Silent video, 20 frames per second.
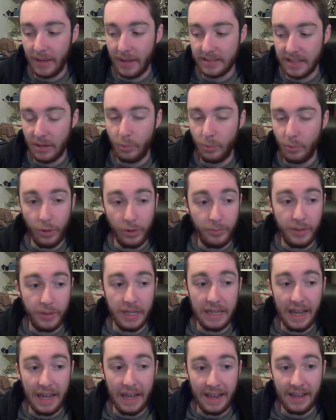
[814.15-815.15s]
as I would
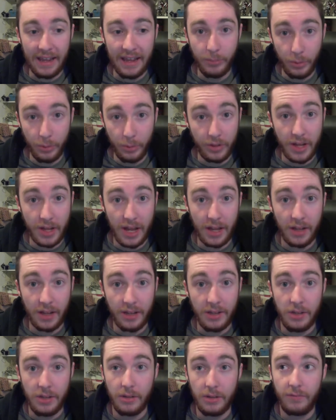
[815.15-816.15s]
be a
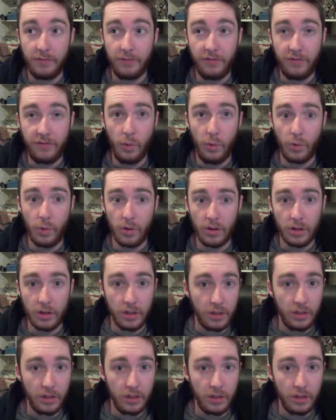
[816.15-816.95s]
Budokai 4,